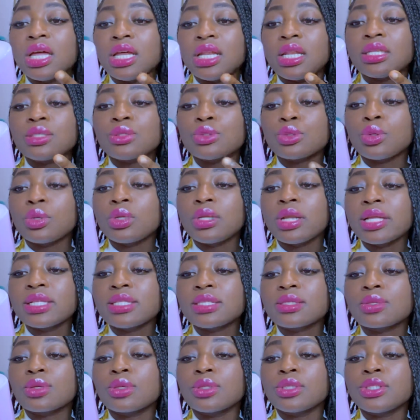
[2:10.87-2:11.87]
So
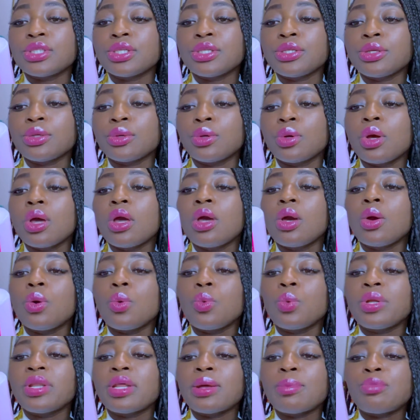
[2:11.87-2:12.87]
let's continue.
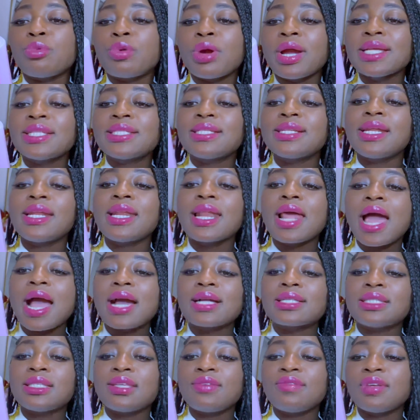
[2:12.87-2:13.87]
With a brightening,
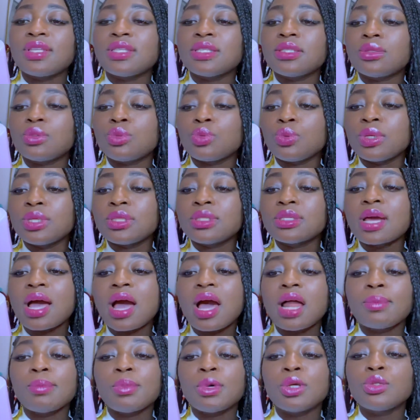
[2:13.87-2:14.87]
active, and sweet
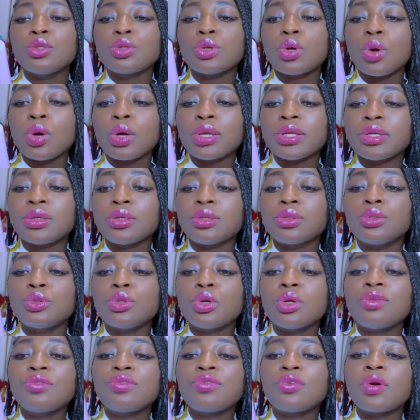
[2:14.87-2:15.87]
almond oil
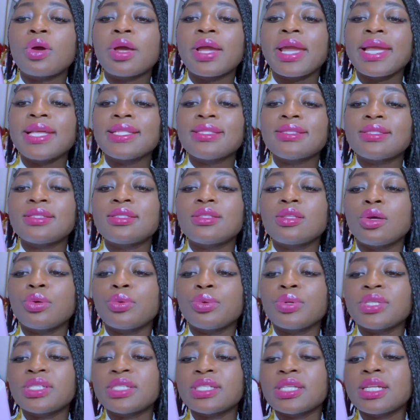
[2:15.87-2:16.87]
known for its
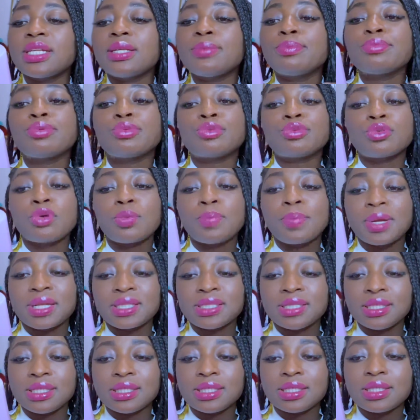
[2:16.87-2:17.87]
nourishing
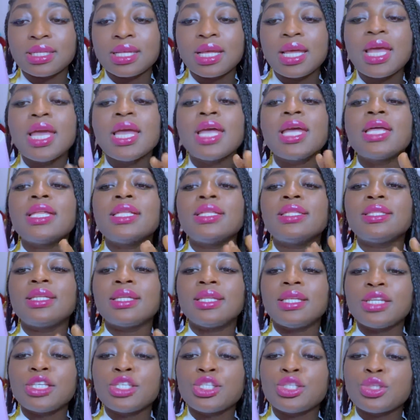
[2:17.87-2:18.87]
properties,
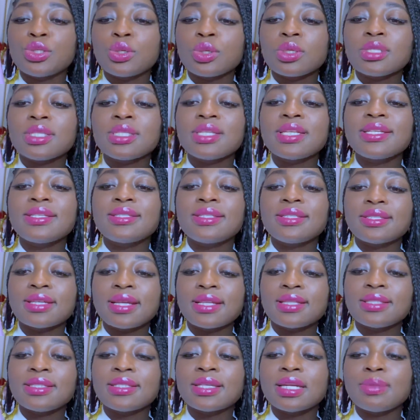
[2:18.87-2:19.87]
deliciously
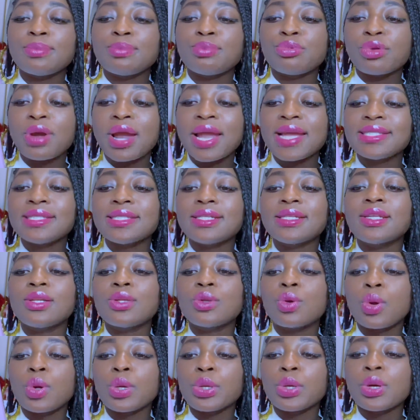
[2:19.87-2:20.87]
scented
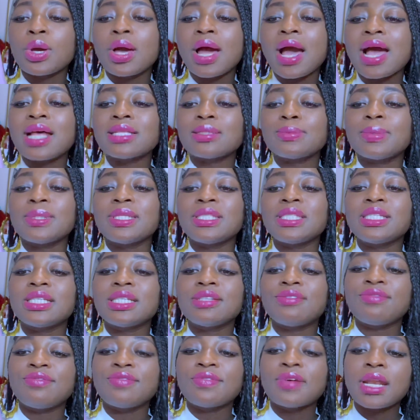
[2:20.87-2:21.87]
brightening oil has been
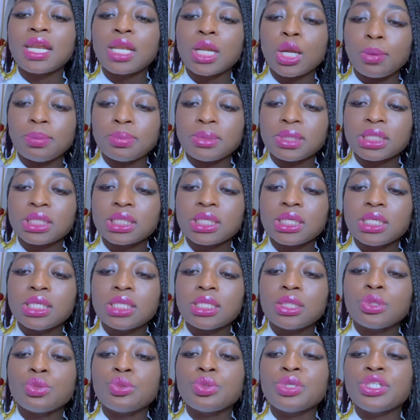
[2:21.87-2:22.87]
developed
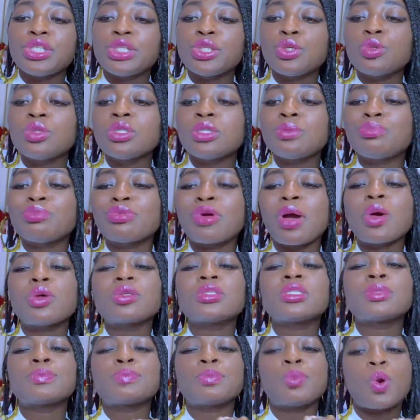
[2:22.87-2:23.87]
to reduce brown
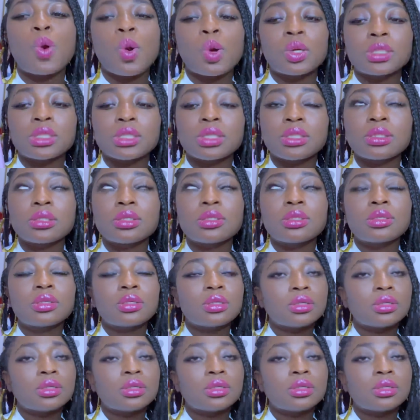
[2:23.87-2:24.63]
spots.